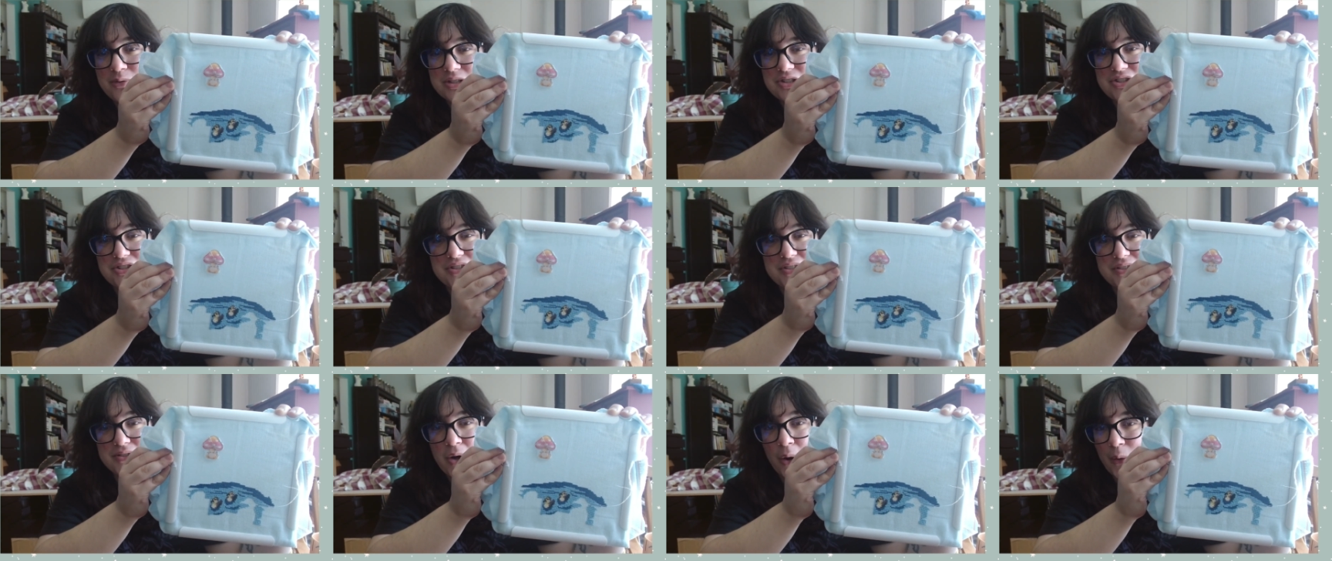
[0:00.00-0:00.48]
which
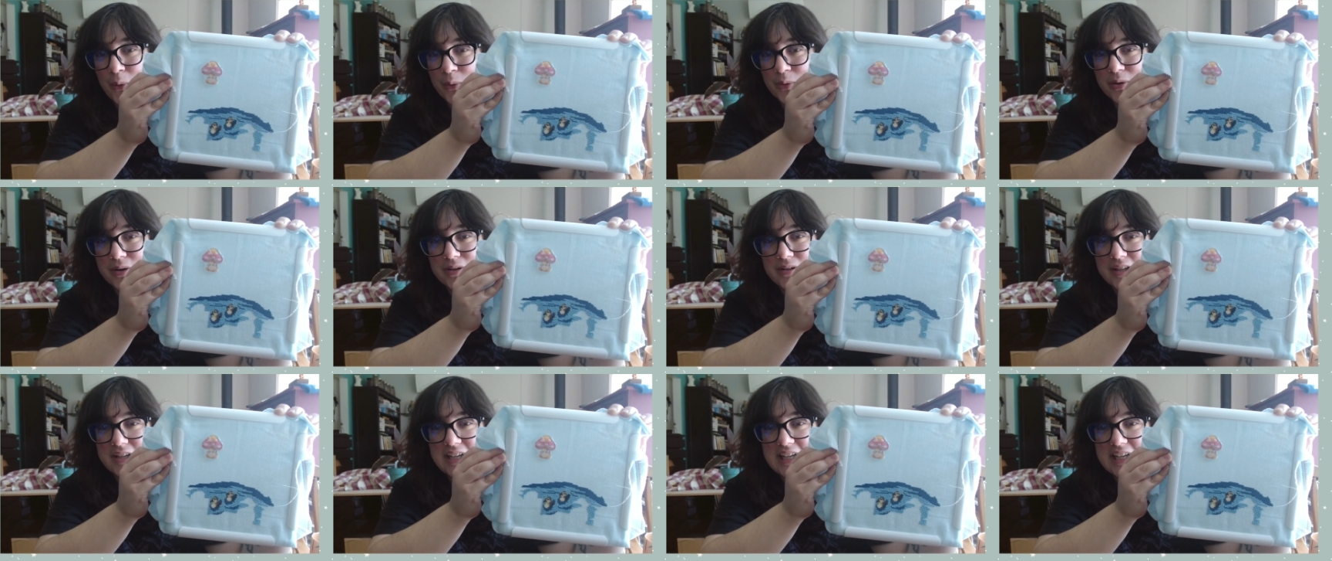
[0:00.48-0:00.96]
is
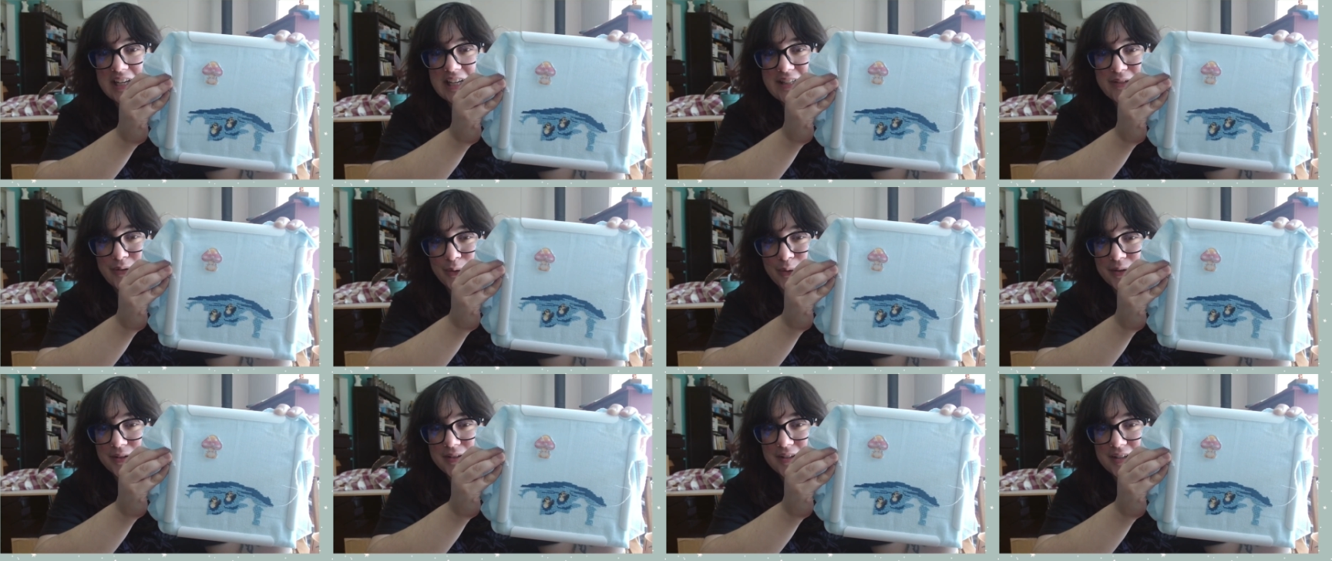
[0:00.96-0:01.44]

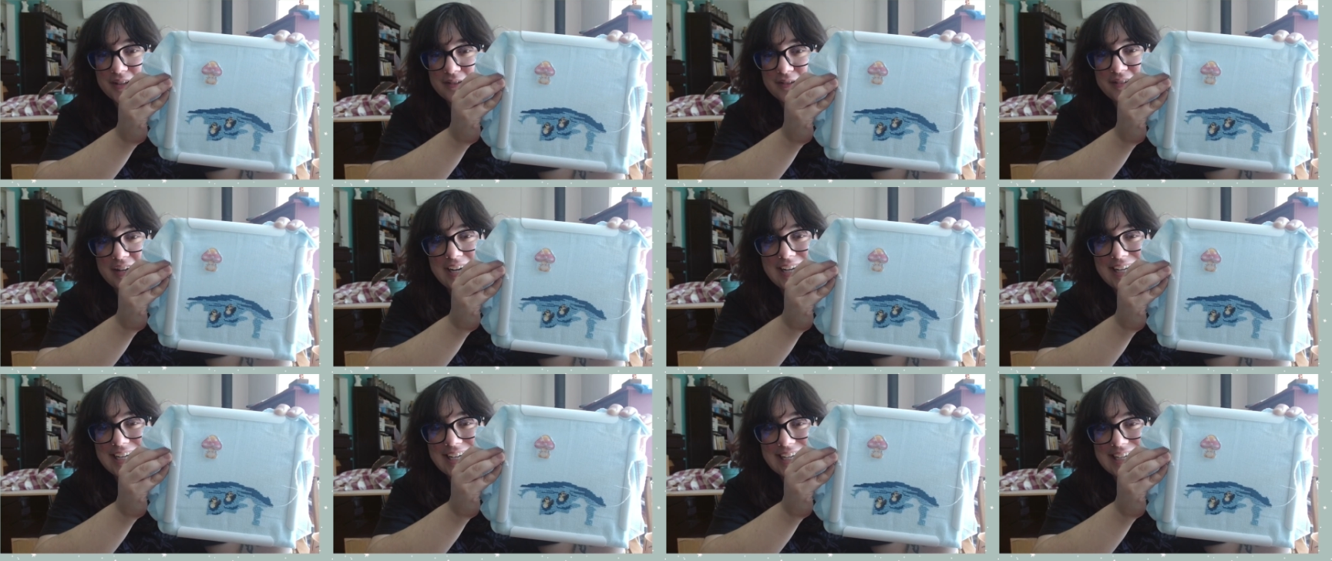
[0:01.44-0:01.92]
totally
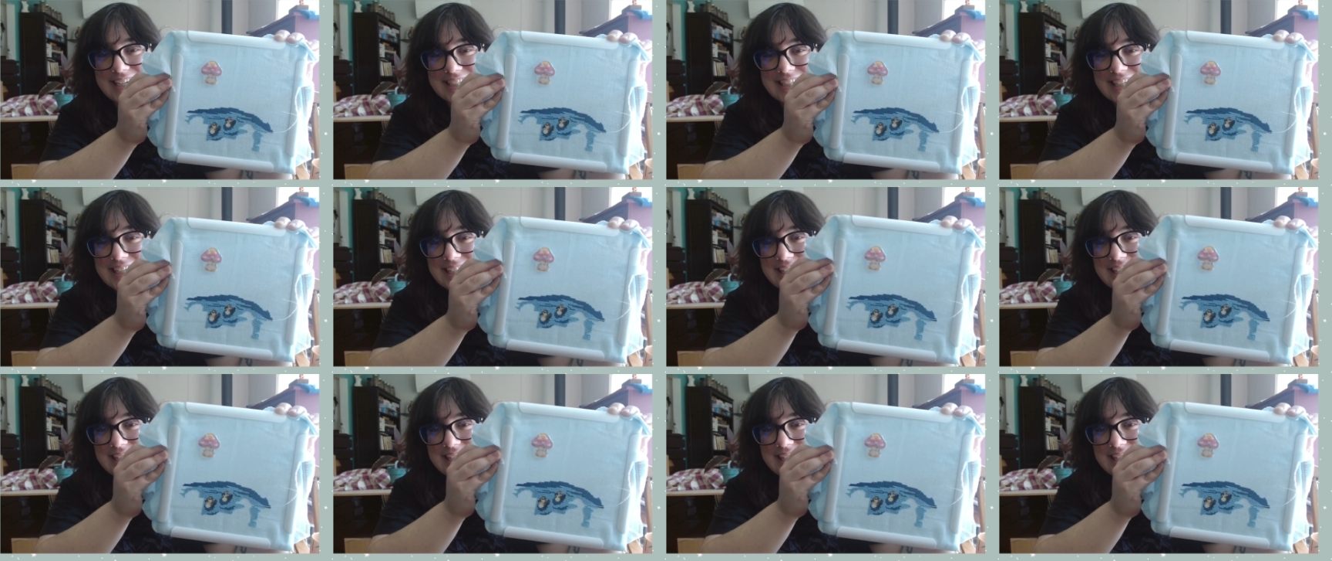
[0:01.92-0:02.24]
fine.